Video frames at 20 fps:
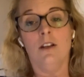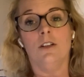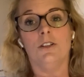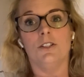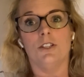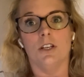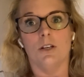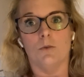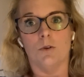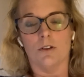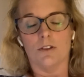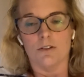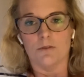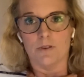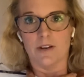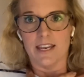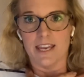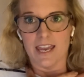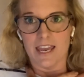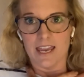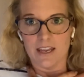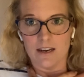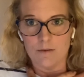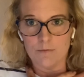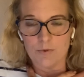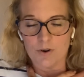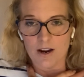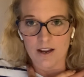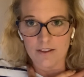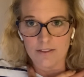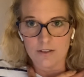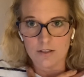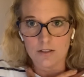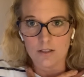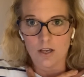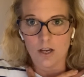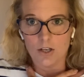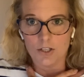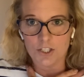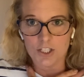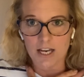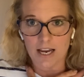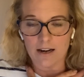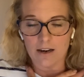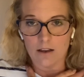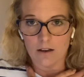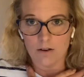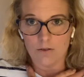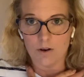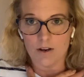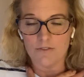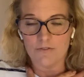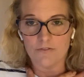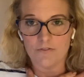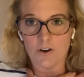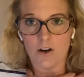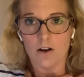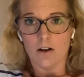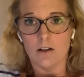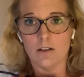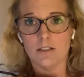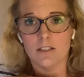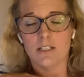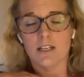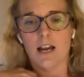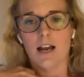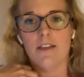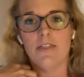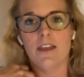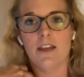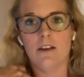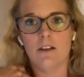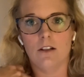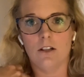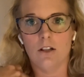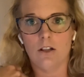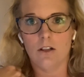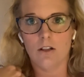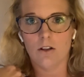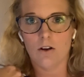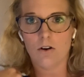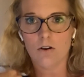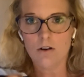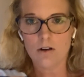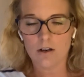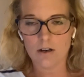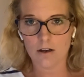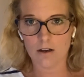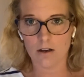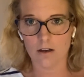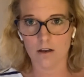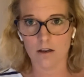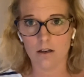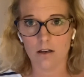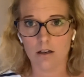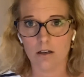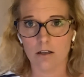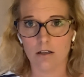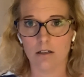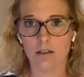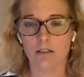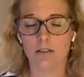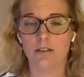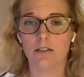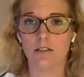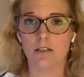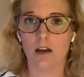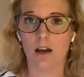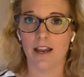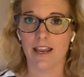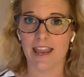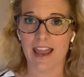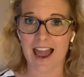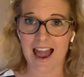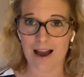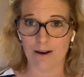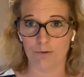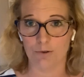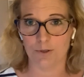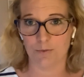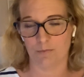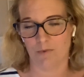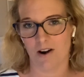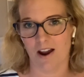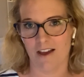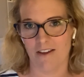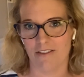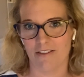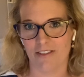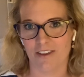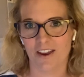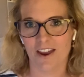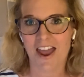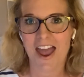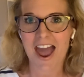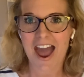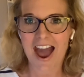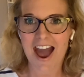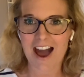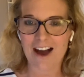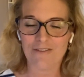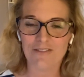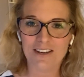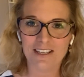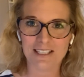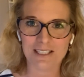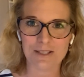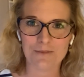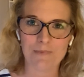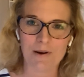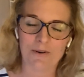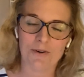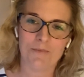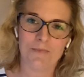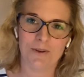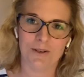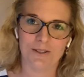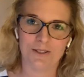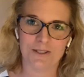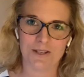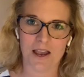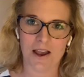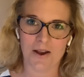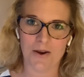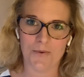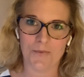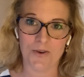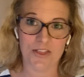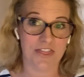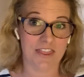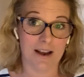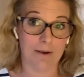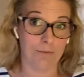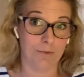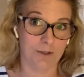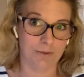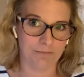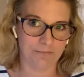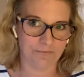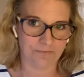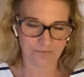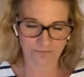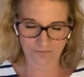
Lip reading: 2 or 3 in-breaths, shallow and fast, and then a longer sigh out breath. Have an experiment with that one